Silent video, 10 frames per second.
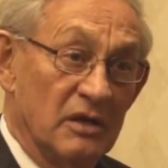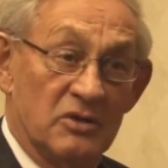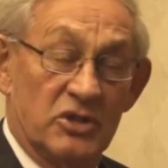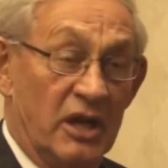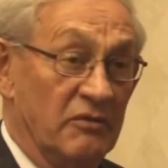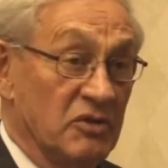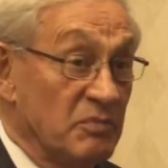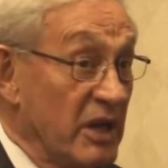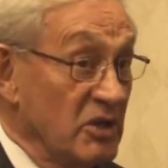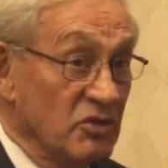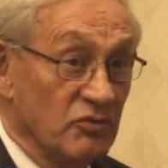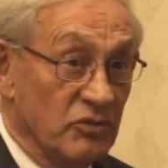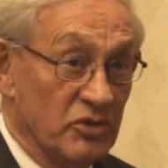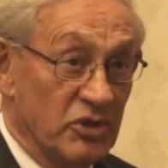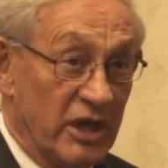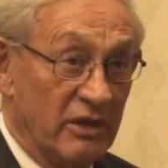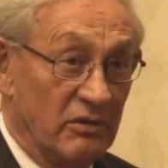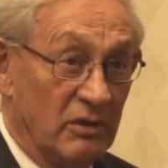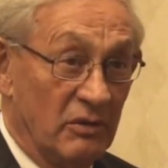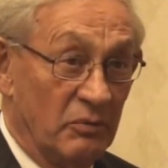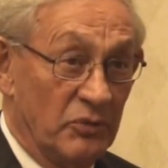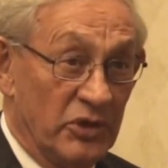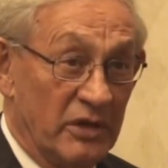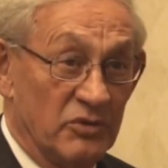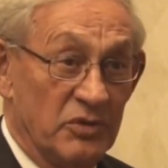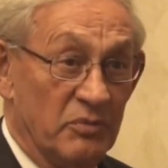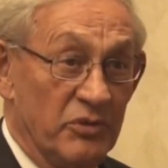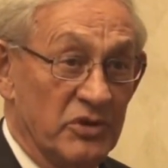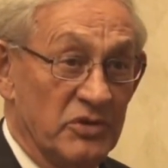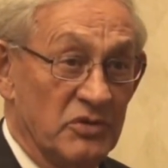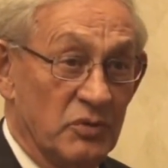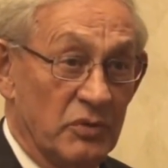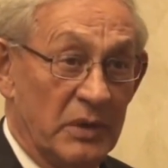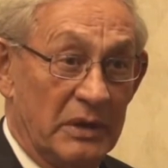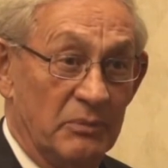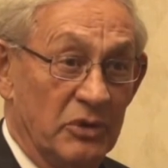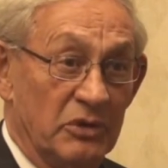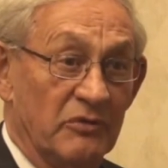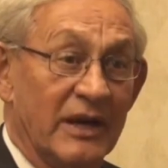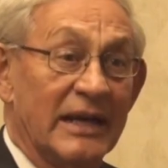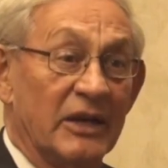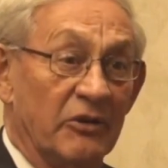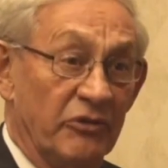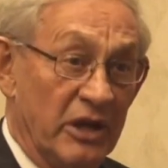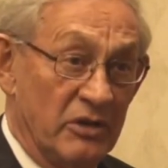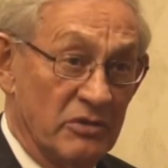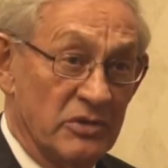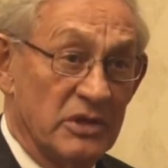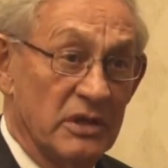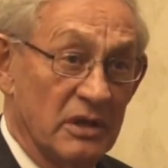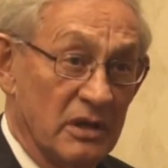It saves space for the jail or jails and prisons where we can put the violent offenders.